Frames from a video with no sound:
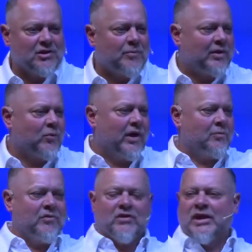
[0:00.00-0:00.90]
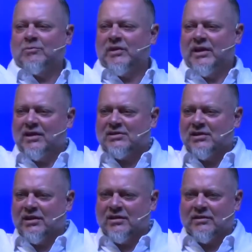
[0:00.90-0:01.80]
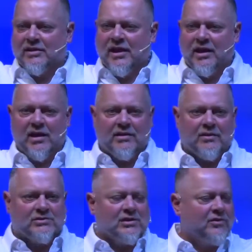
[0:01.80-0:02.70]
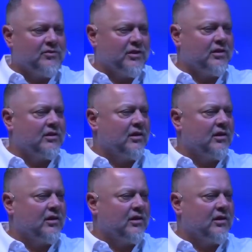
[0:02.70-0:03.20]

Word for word: By the way, how many of you came to that last night? Yeah, that was a lot of fun, huh?